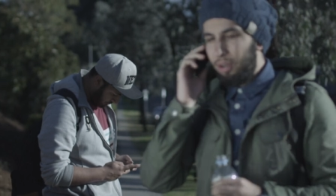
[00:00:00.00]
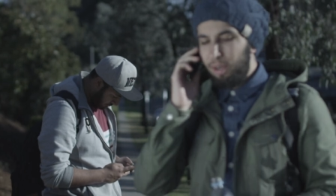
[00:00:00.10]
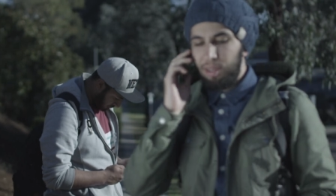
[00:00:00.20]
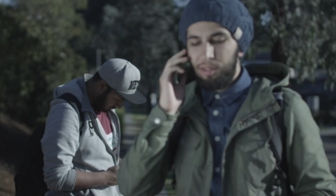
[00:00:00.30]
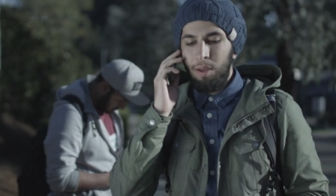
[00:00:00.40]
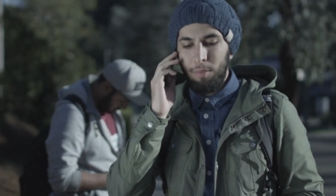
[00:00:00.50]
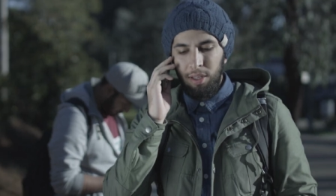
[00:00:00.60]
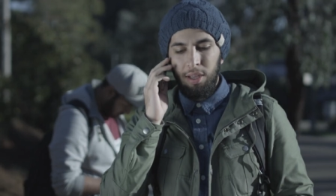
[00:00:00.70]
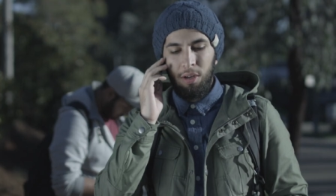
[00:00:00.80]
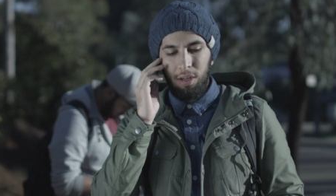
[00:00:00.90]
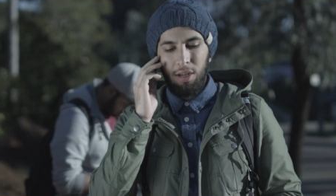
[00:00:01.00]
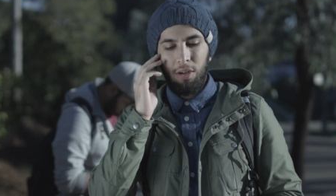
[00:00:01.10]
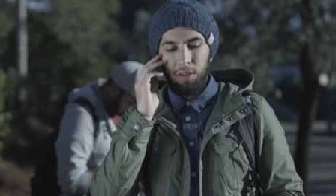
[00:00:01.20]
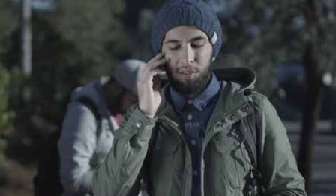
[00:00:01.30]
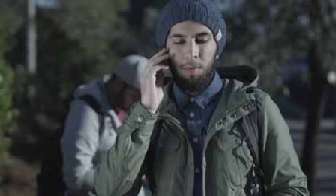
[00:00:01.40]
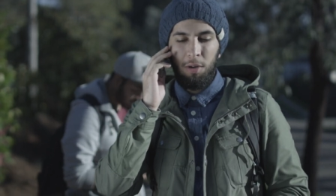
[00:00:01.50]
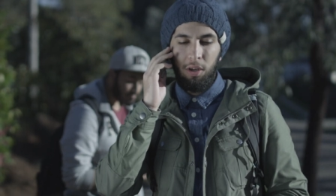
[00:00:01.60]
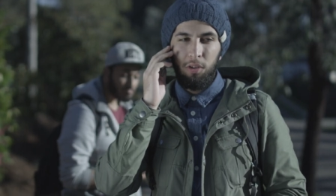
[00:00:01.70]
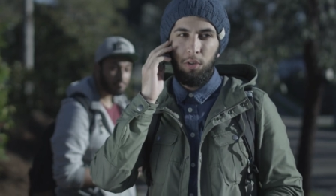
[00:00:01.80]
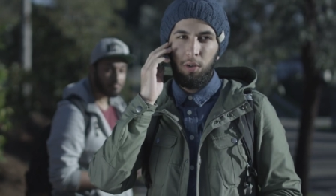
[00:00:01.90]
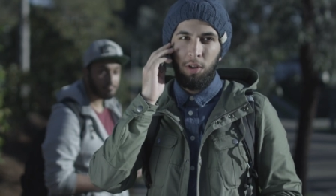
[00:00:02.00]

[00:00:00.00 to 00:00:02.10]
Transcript: got an assignment. Yeah, I got, a, I got an assignment. I got to do an